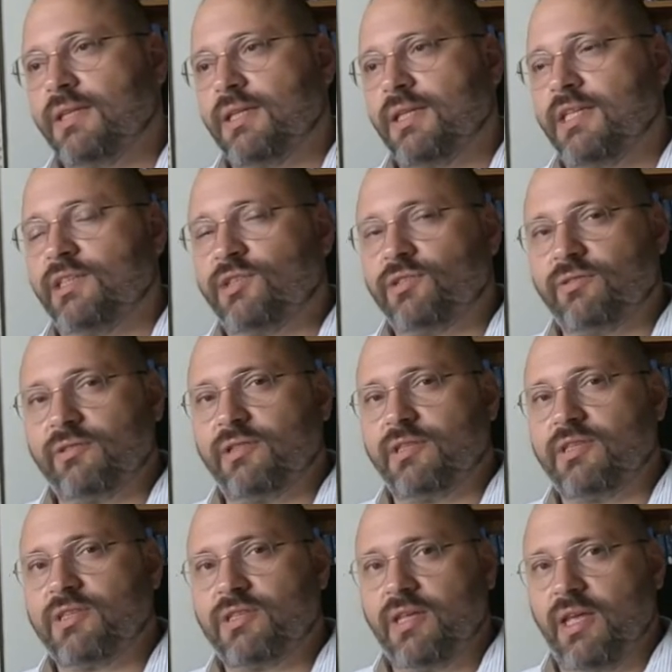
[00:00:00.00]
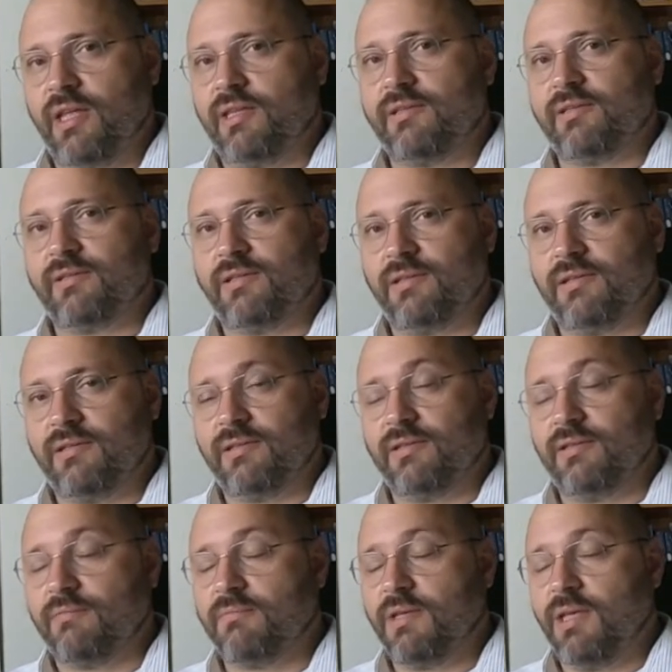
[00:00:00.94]
a terrorist state
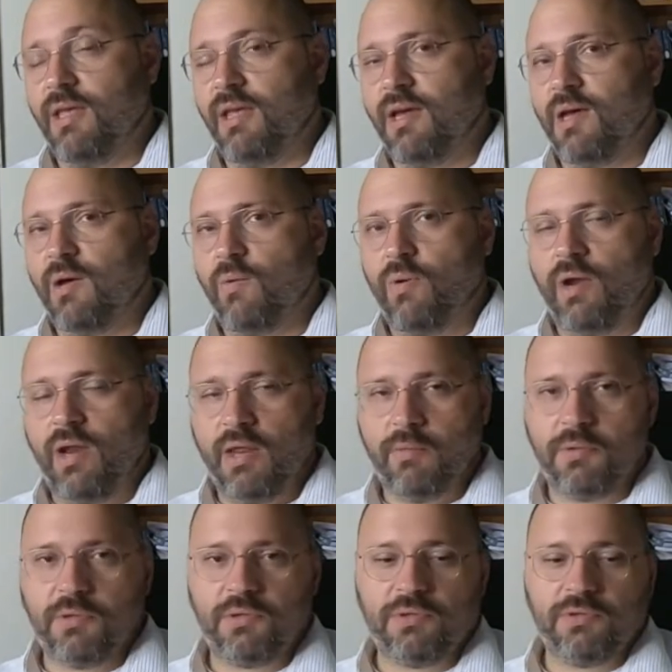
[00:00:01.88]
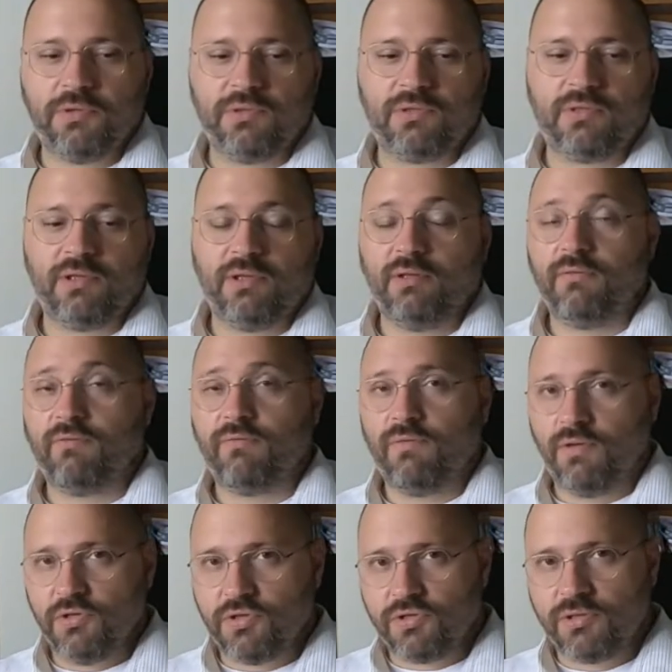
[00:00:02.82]
being our neighborhood in
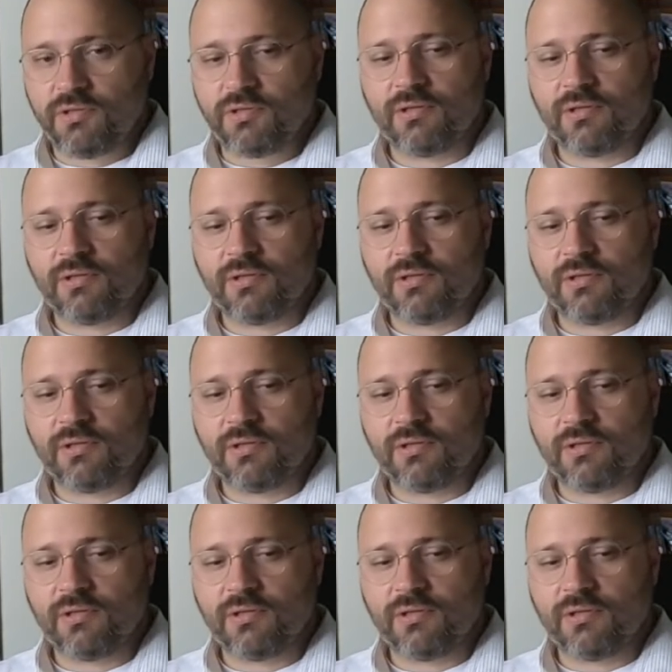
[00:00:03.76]
future.